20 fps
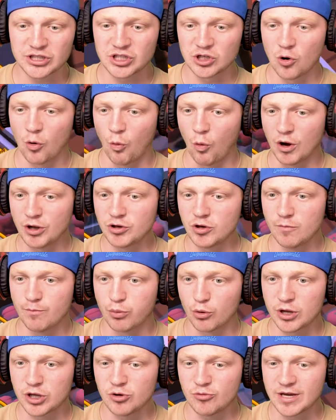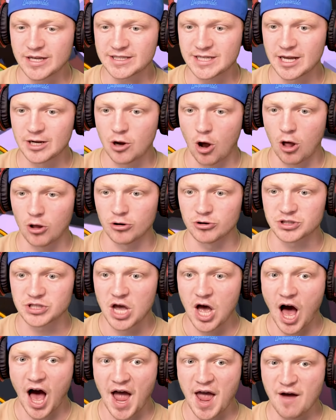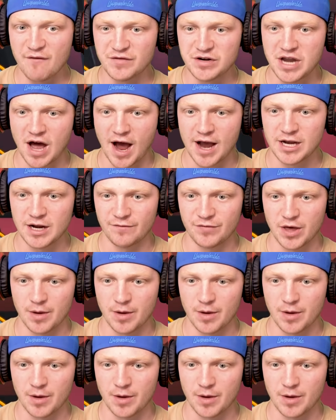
single one you bring, you get $10. I have 9 of